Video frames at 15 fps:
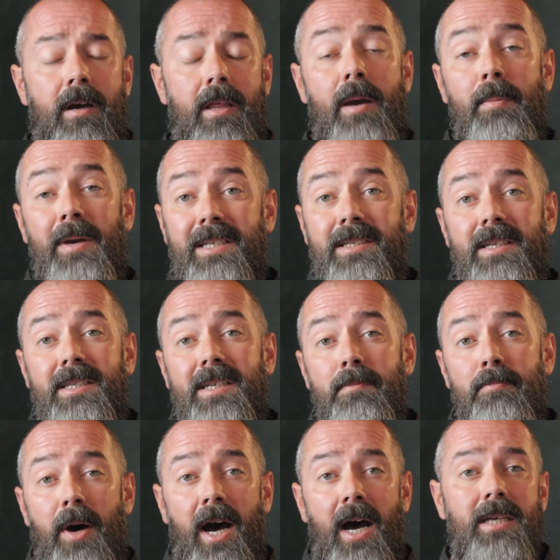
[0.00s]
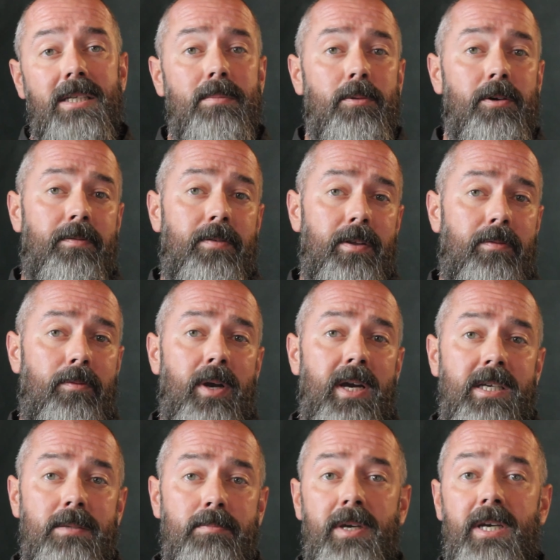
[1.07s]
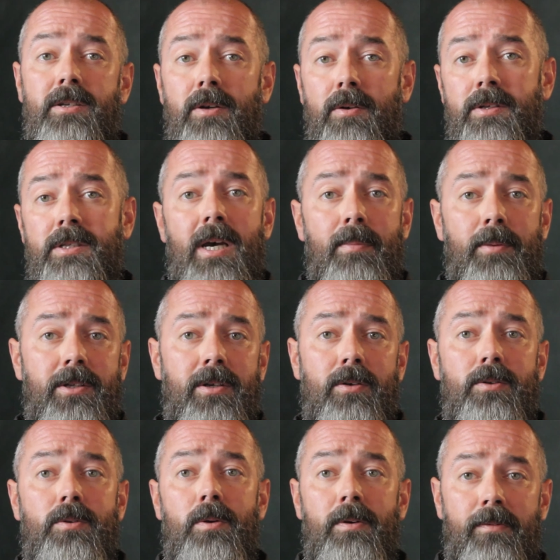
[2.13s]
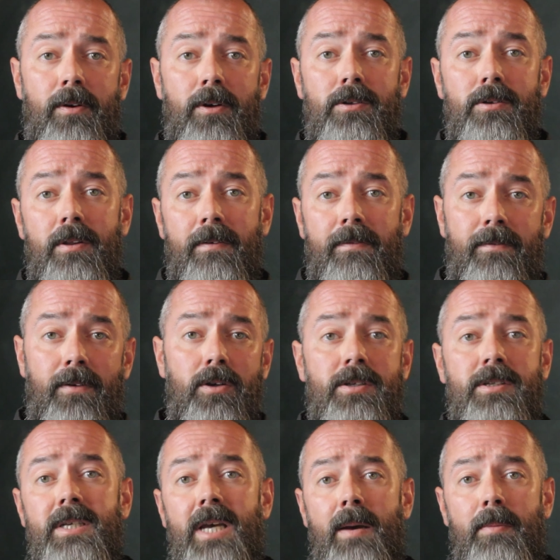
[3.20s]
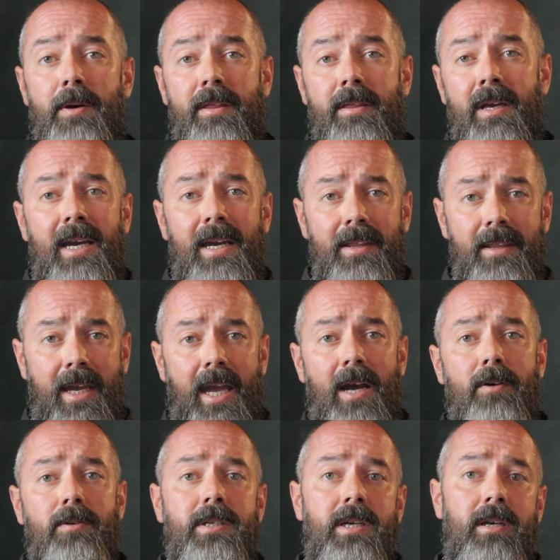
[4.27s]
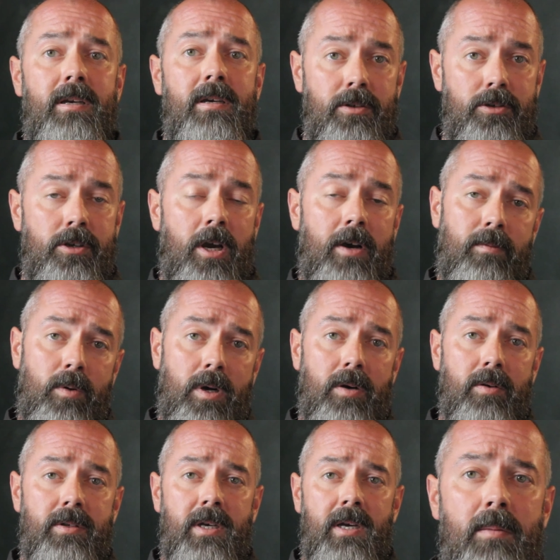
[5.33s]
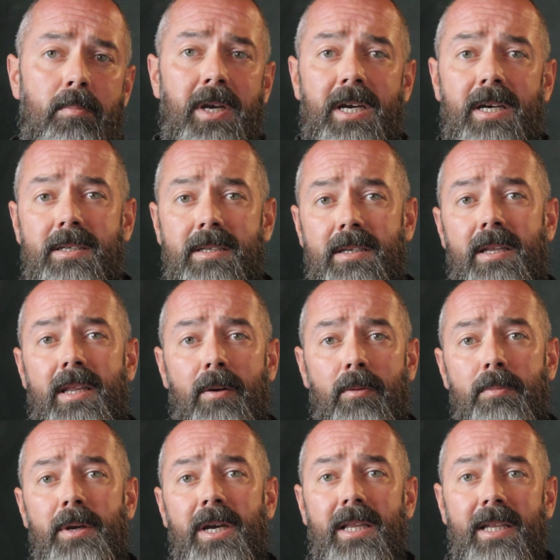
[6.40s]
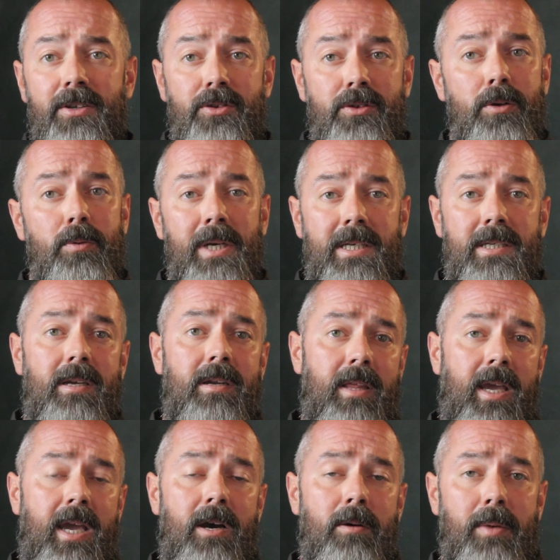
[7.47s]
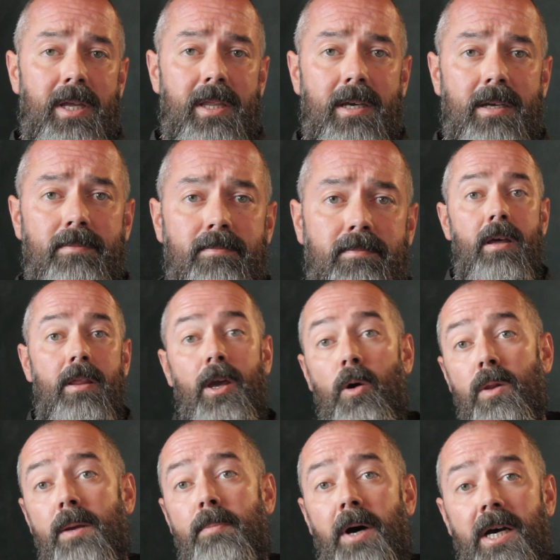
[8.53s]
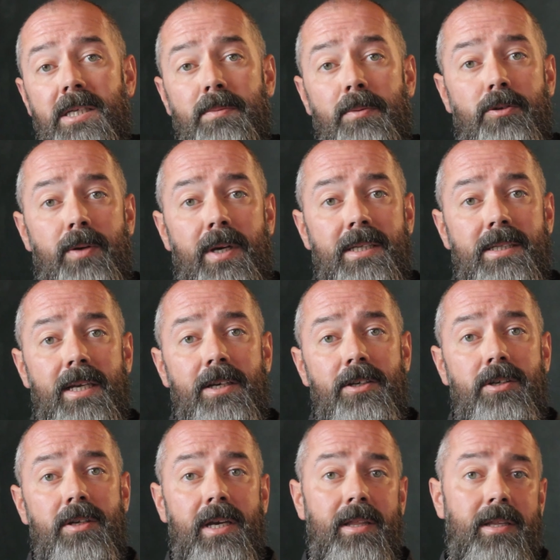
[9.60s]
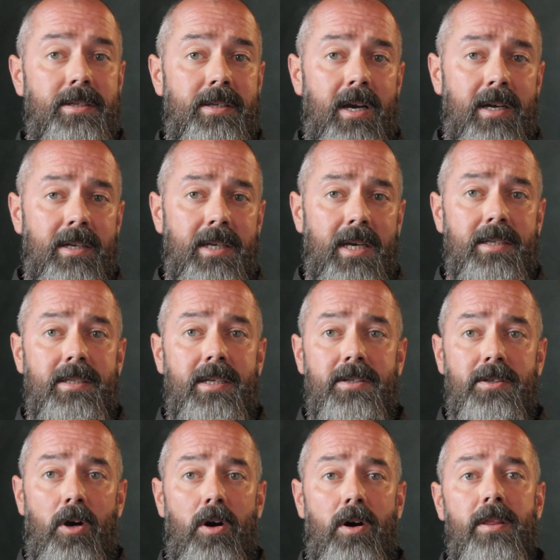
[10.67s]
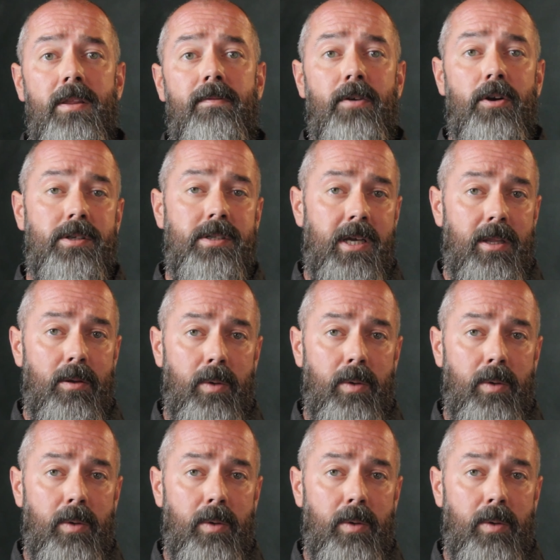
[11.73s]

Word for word: That means it's impossible for the phrase miaton Sabbaton to refer to the first Sabbath in the counting to Shavuot, because they would be at least two weeks into the count by then. The only possible translation in this context is on the first day of the